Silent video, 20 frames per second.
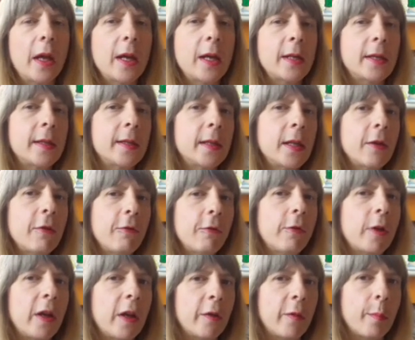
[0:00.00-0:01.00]
It's as if
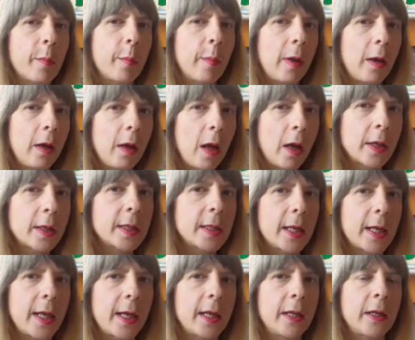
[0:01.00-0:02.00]
we're
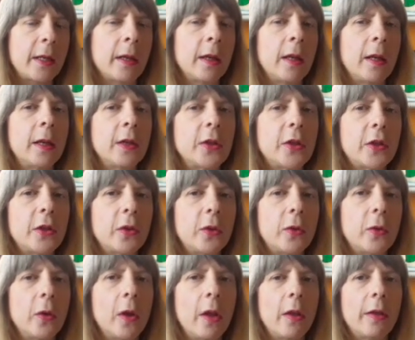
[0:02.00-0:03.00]
plugged in
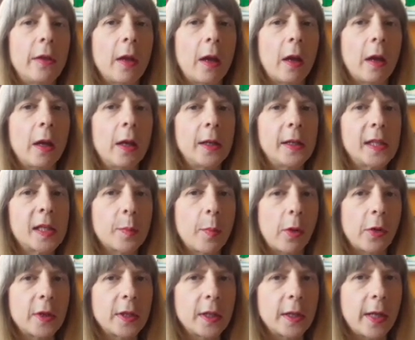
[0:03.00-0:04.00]
to the
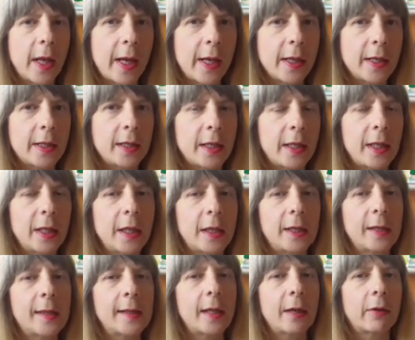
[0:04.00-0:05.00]
spontaneity
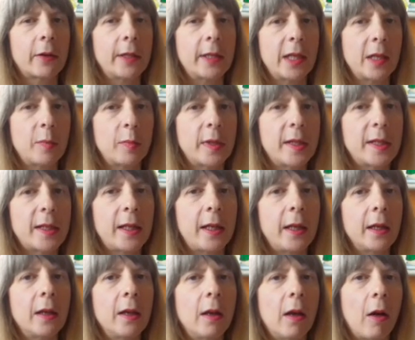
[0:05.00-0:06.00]
and serendipity
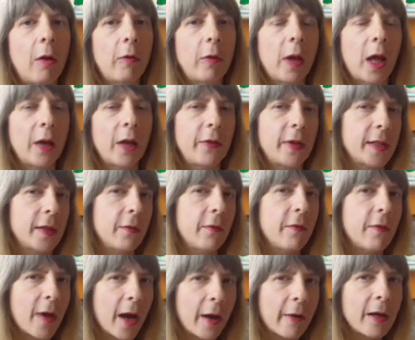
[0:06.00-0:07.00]
of life. It's
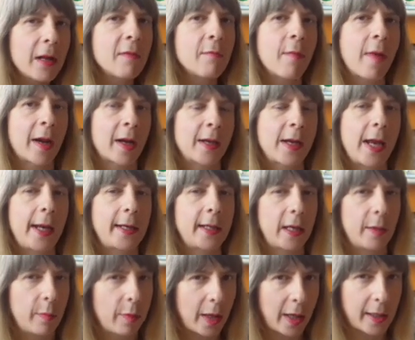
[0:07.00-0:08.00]
a very
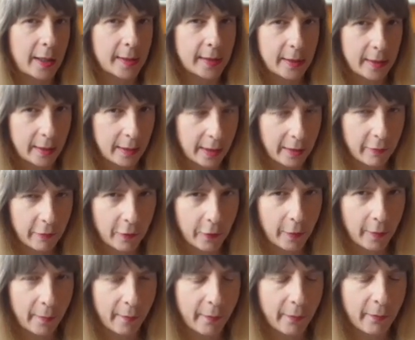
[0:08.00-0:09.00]
magnetic place to live
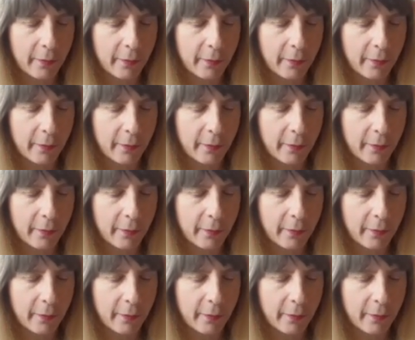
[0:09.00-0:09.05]
from.